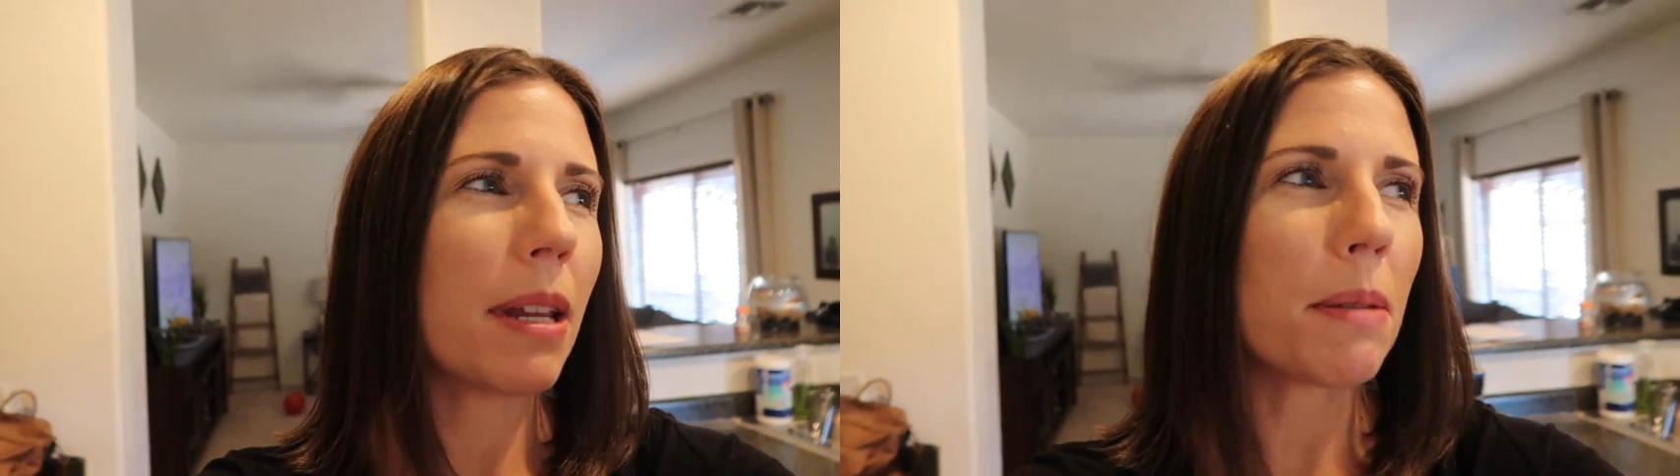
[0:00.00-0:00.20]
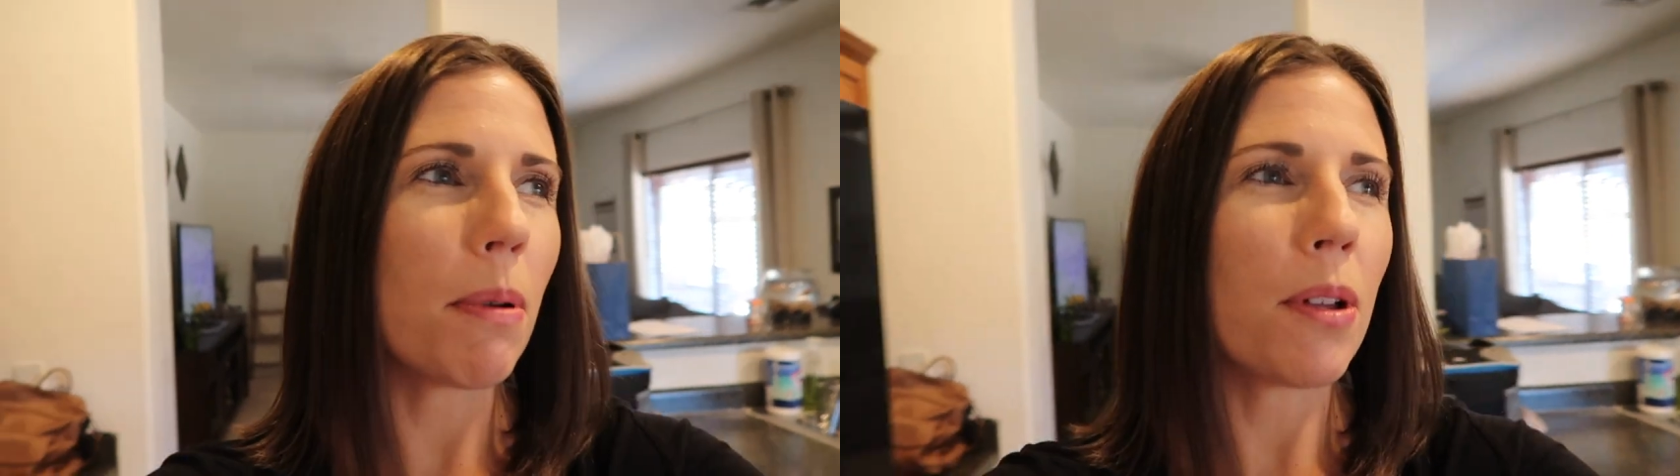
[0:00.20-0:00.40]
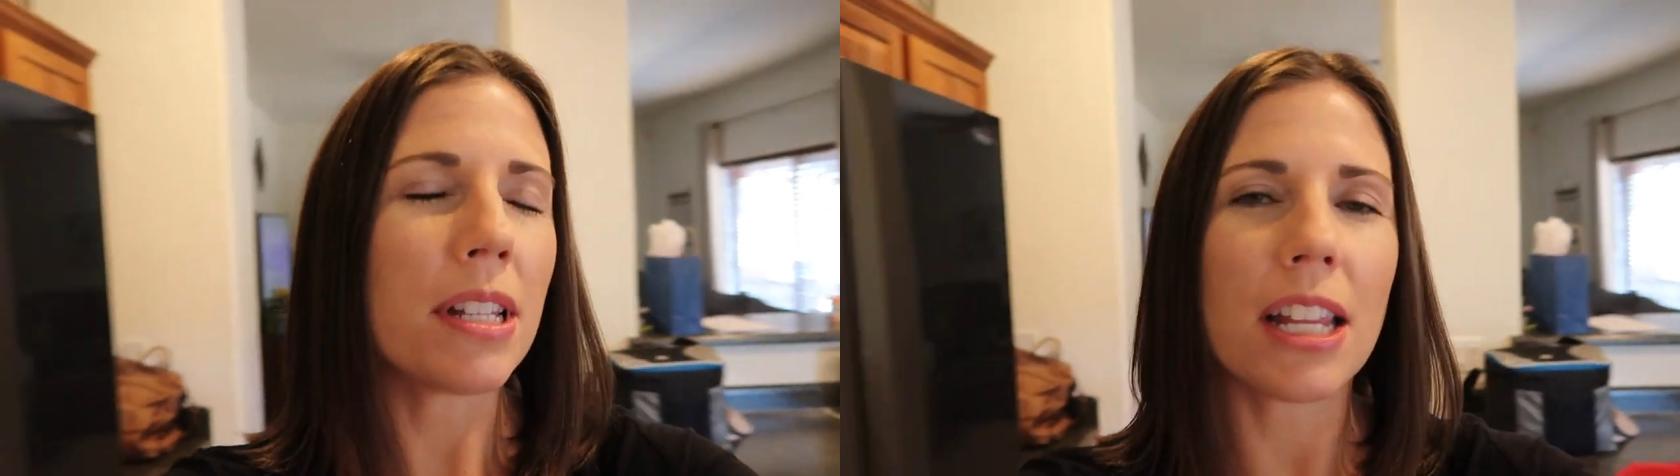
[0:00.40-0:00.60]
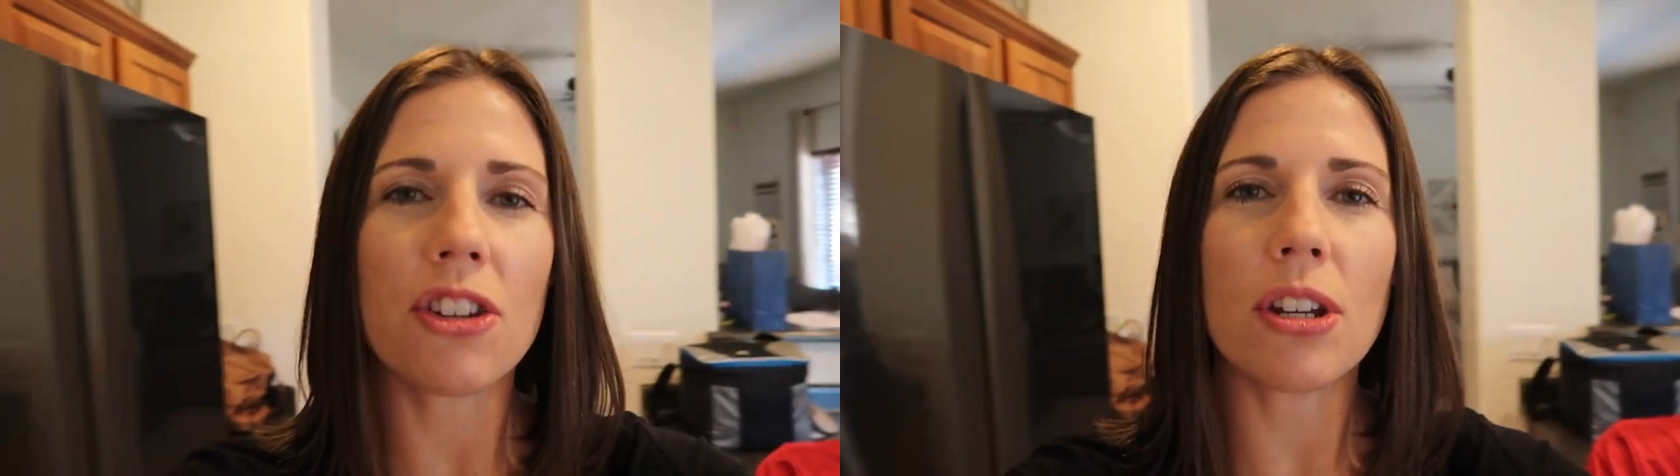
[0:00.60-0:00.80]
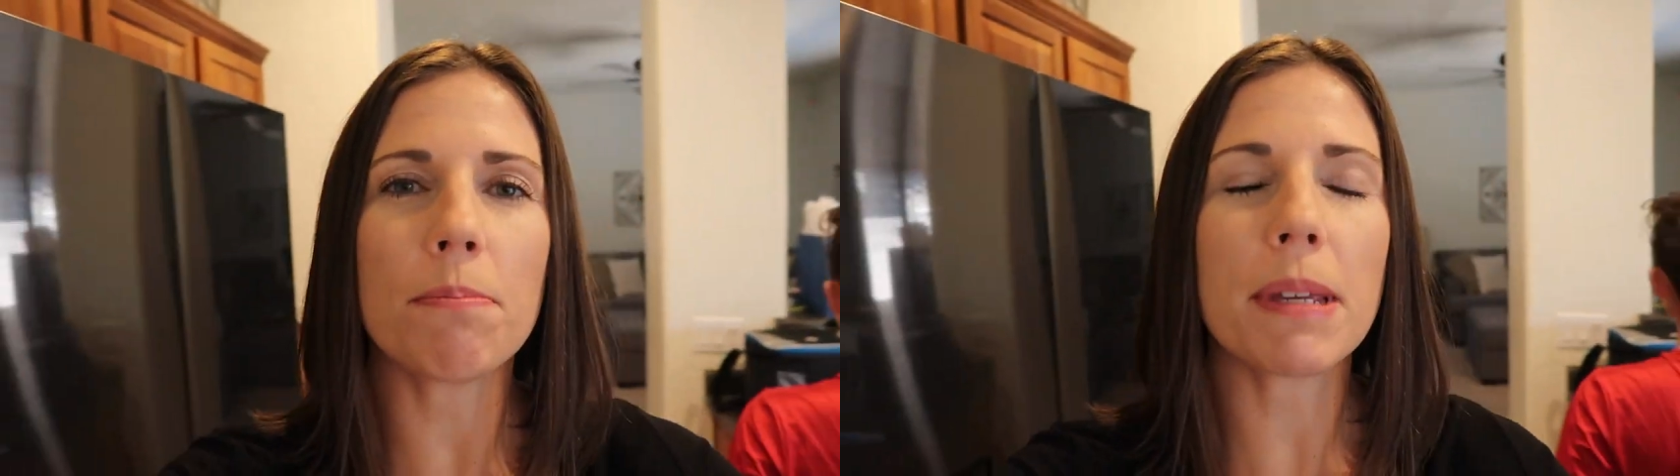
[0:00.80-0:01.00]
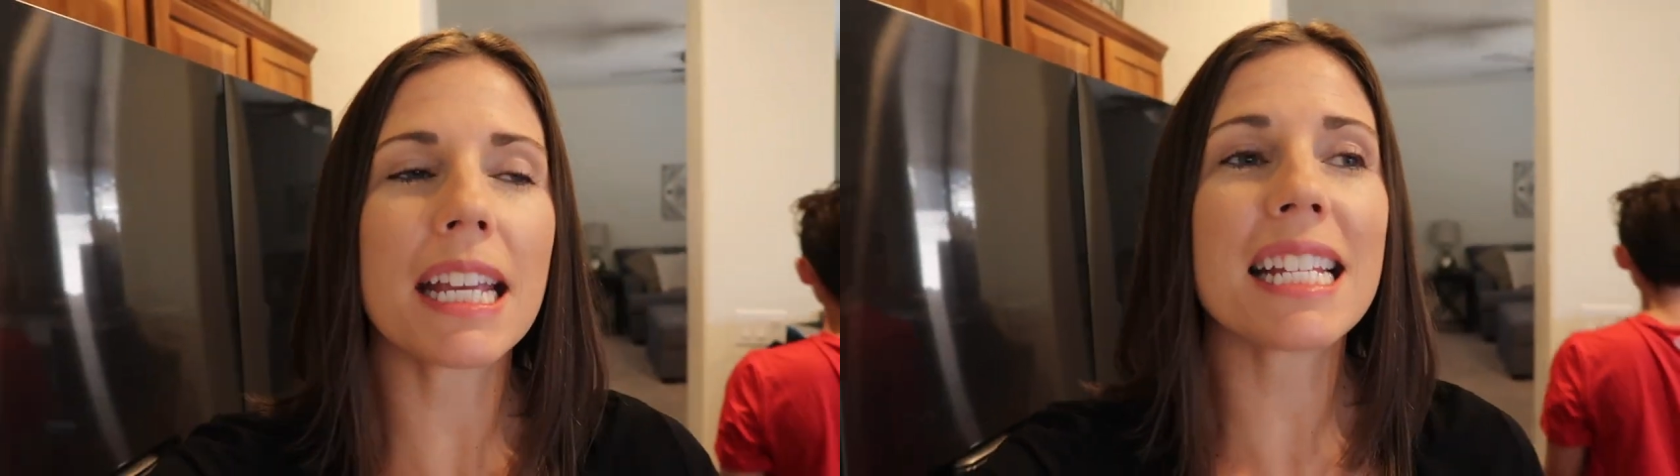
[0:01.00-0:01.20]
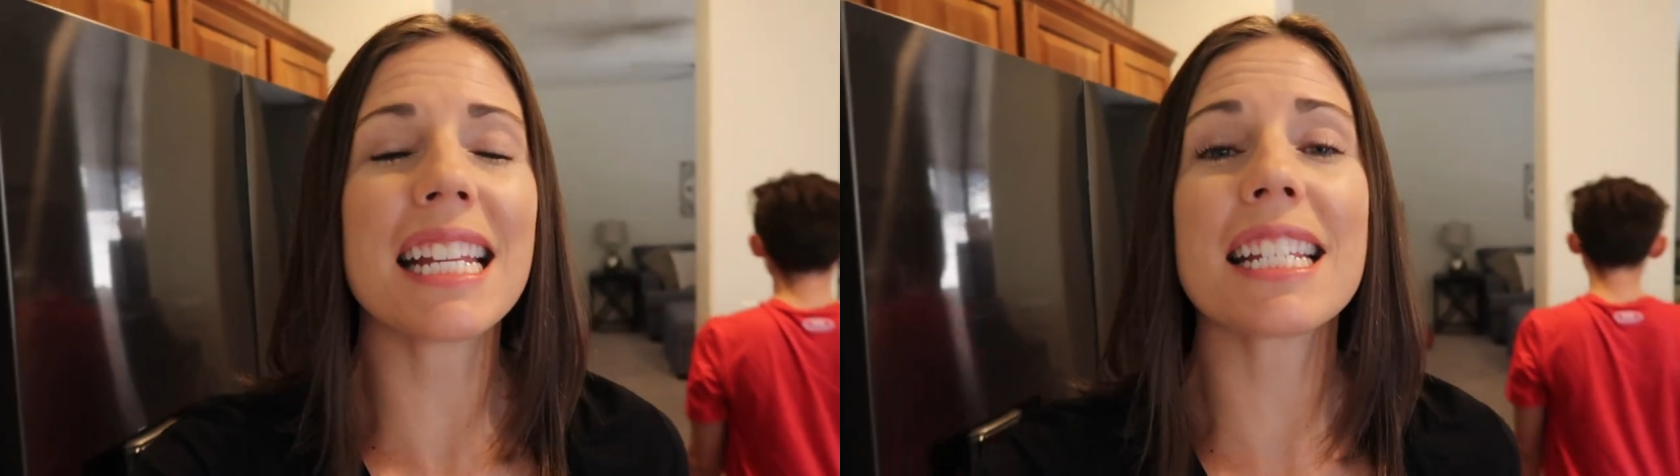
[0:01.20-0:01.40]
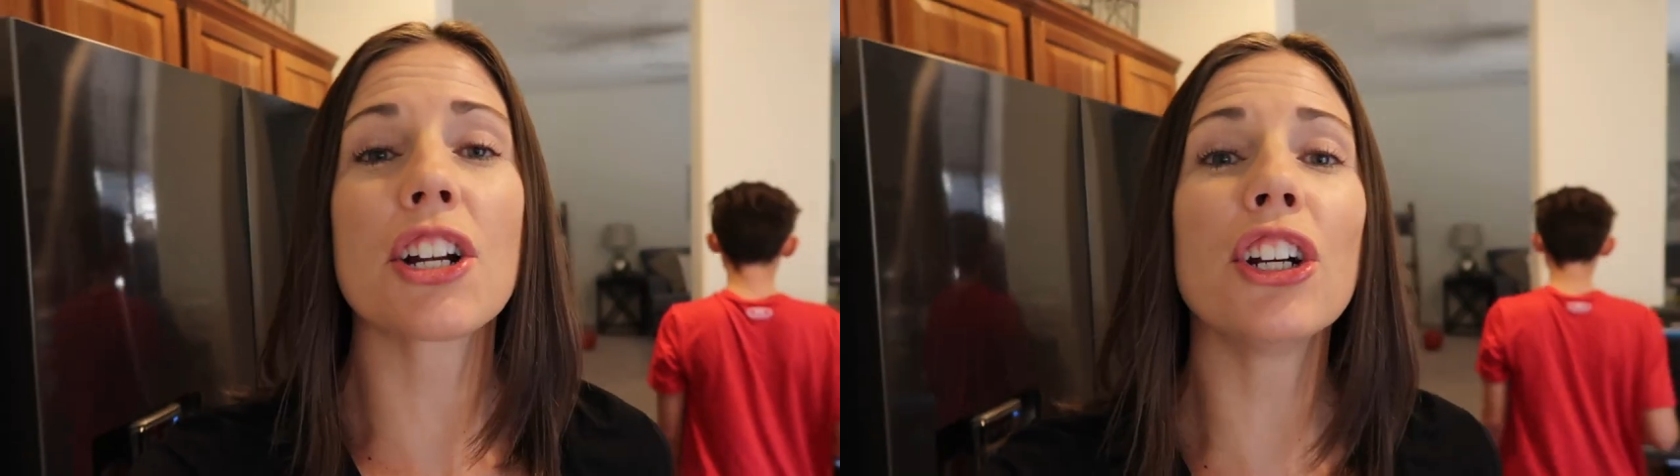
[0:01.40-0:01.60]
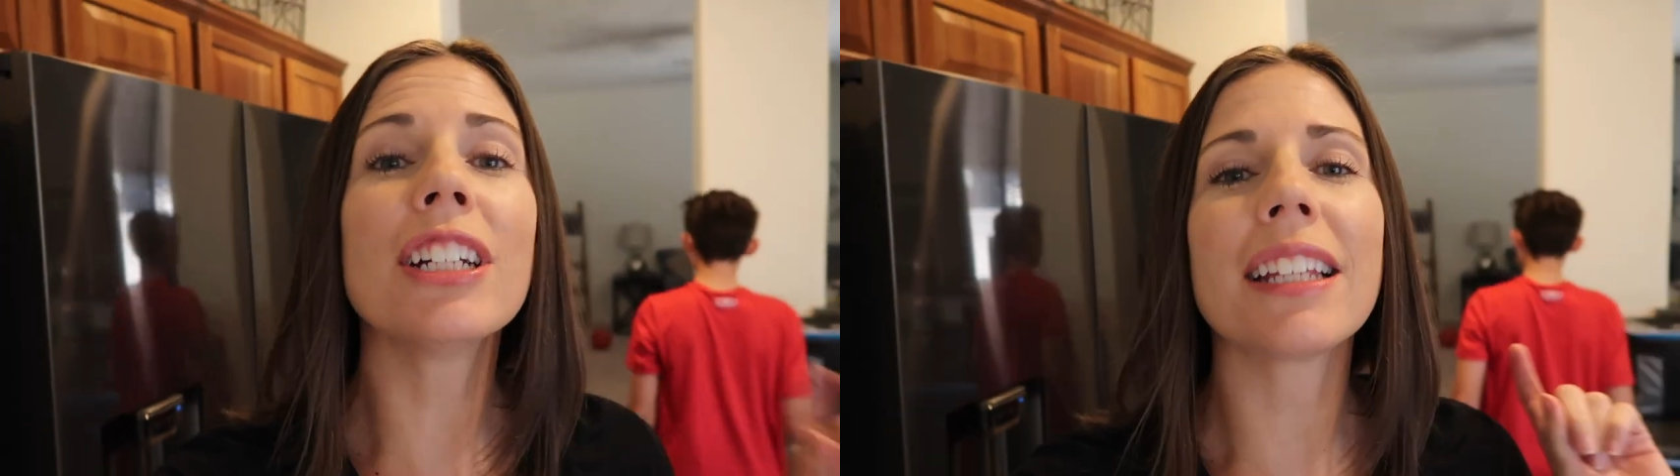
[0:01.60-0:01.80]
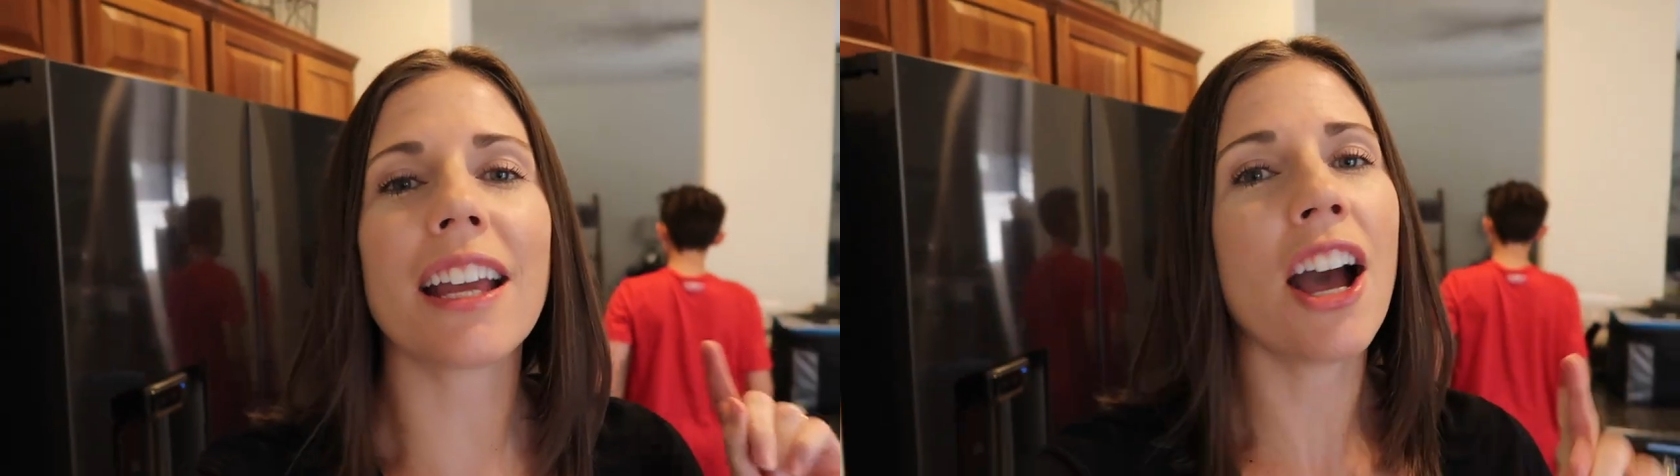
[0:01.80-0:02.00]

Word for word: baseball inside the gym? Because it's currently